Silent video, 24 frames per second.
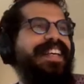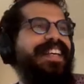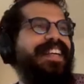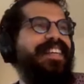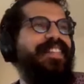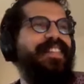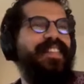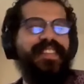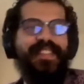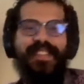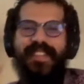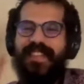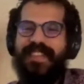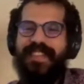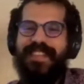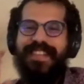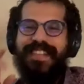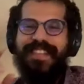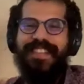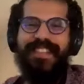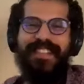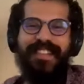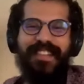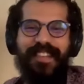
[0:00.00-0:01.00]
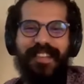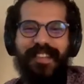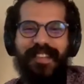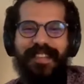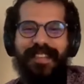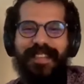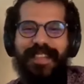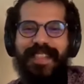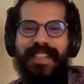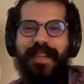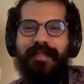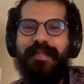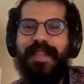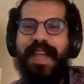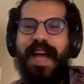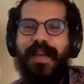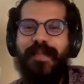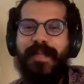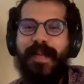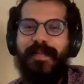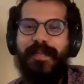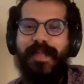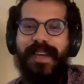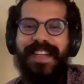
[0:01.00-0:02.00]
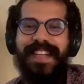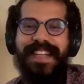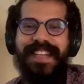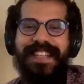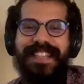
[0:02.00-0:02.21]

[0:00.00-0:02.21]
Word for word: we just need to, some time and money.